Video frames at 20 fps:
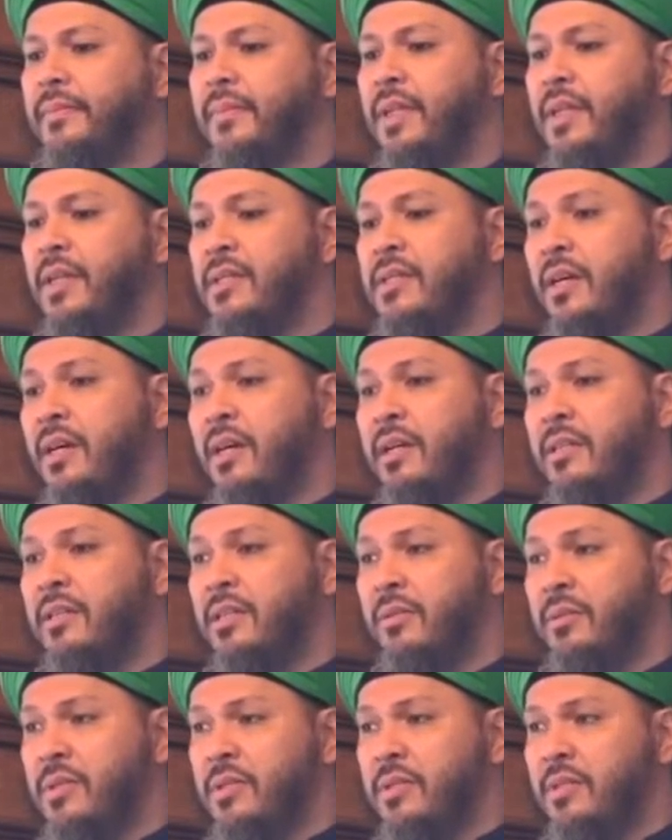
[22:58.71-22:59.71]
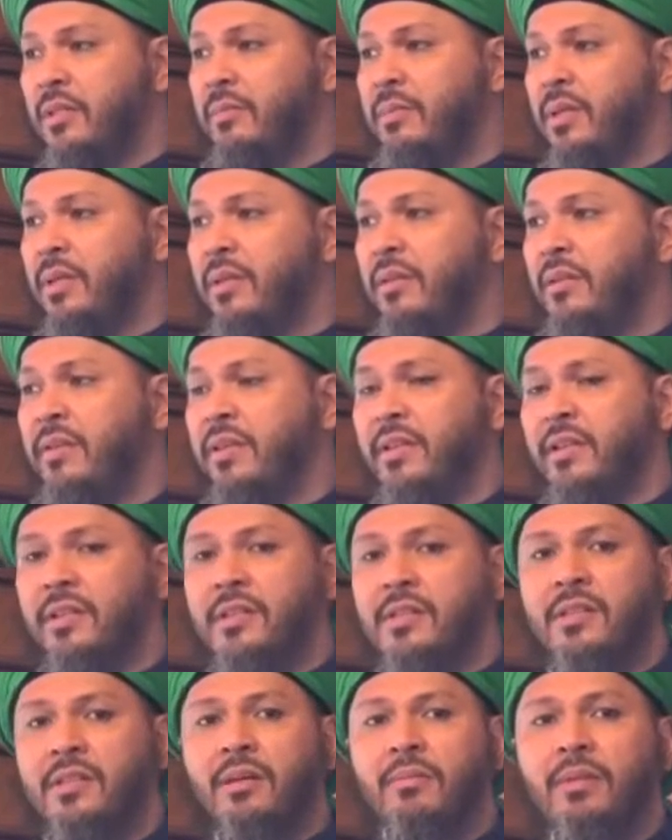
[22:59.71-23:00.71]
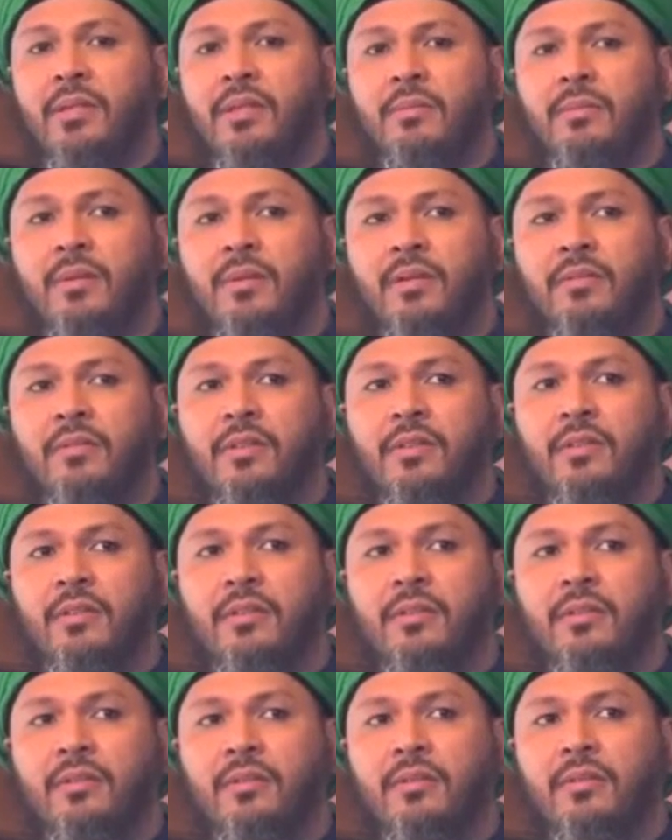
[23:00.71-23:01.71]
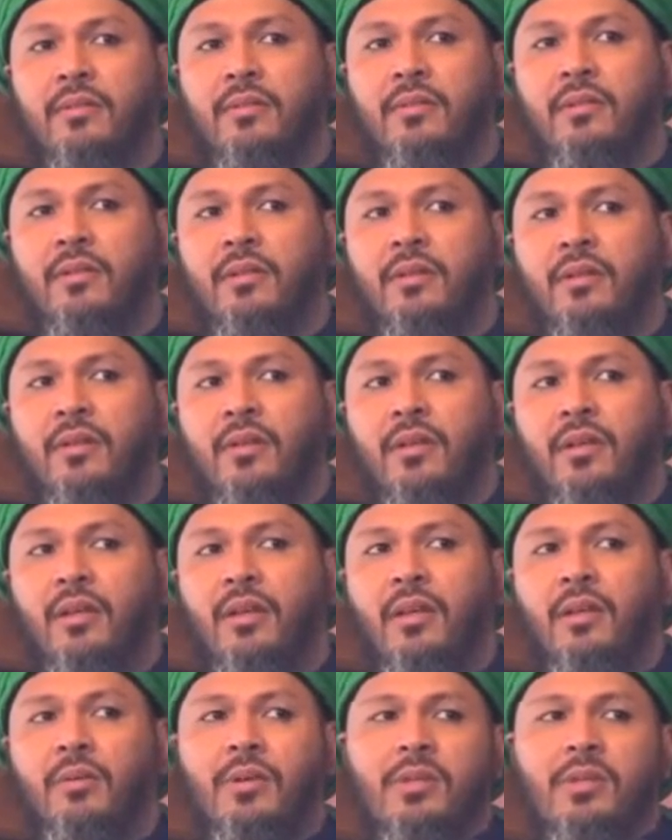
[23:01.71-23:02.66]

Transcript: in his heart he was still believing in Islam and the Prophet. He